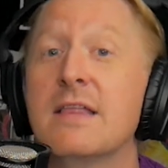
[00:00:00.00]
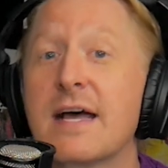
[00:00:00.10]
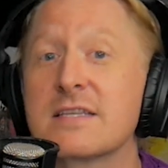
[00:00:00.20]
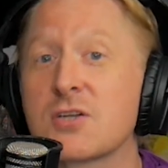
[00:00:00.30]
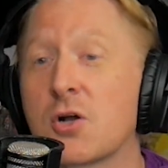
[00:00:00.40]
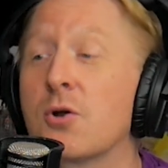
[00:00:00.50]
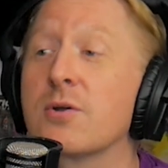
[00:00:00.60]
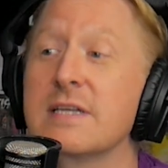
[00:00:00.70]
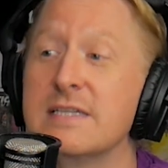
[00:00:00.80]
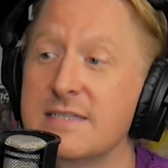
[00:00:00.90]
That's
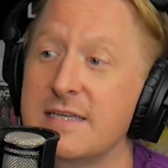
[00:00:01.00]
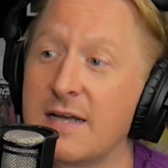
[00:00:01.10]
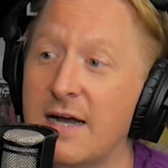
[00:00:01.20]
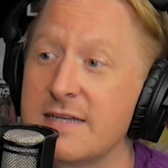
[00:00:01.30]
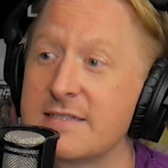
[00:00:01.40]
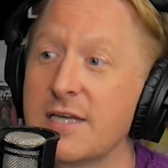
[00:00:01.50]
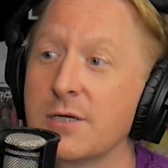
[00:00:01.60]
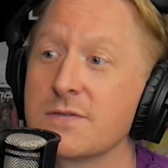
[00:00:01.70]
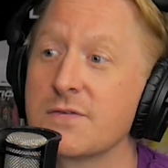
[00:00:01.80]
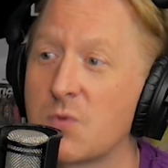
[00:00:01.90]
currently seeing high
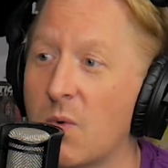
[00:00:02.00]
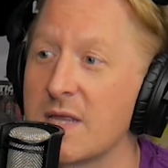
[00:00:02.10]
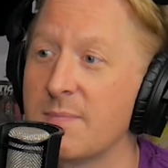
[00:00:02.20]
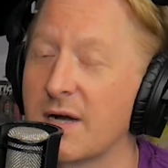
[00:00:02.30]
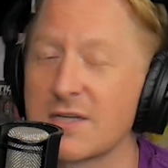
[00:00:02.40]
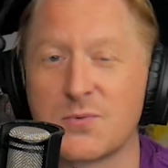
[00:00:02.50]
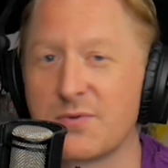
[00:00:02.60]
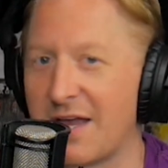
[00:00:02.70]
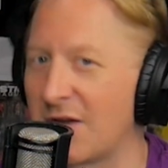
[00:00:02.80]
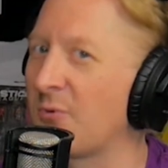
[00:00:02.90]
sales of $20
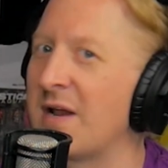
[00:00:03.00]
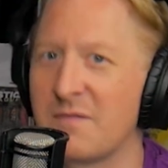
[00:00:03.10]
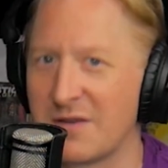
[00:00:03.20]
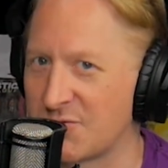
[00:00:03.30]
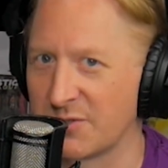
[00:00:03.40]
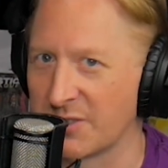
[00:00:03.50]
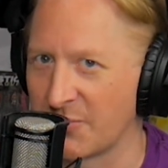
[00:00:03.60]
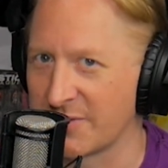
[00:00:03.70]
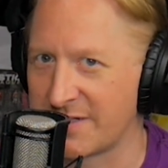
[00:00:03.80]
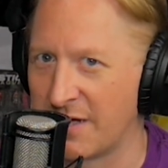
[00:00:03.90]
with that great
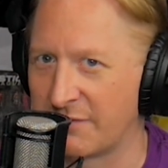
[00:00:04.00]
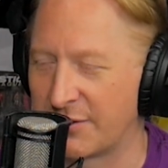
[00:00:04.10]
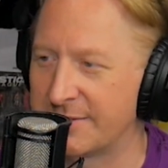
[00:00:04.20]
ventriloquist cover.